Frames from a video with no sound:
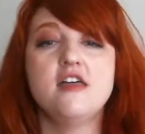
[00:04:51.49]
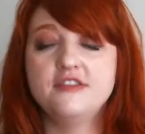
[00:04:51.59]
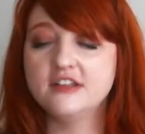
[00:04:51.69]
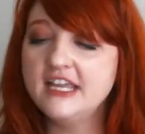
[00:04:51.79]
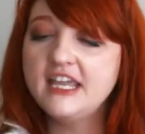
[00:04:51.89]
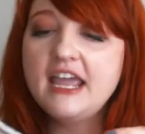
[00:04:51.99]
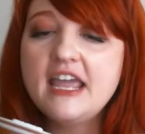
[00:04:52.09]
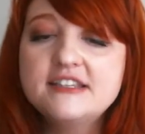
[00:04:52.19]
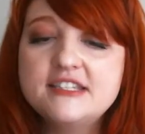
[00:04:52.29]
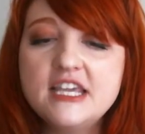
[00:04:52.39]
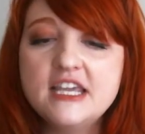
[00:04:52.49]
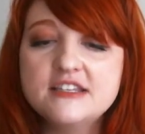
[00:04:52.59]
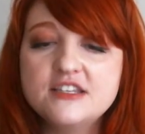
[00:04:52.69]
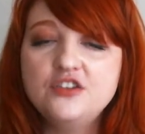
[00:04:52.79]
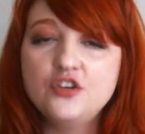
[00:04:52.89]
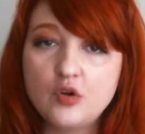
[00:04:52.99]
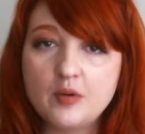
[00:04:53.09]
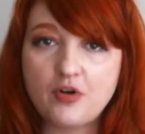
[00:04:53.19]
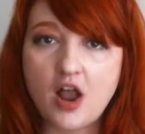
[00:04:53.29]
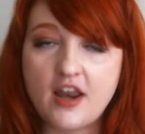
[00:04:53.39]
The LinkAKC is a newer
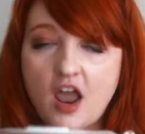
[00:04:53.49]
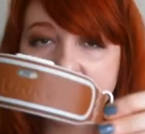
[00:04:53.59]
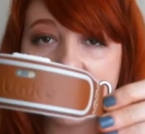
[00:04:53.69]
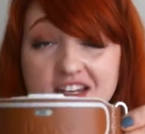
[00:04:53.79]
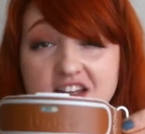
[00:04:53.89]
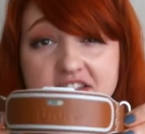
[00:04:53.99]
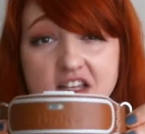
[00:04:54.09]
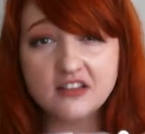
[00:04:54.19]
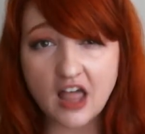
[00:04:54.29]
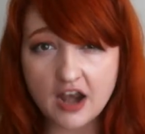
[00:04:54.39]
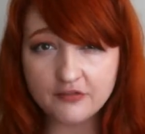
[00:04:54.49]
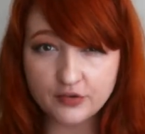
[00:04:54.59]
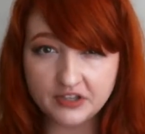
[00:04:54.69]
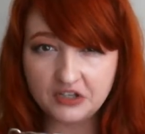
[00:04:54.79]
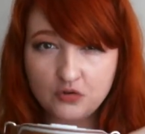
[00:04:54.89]
product and it does a lot of really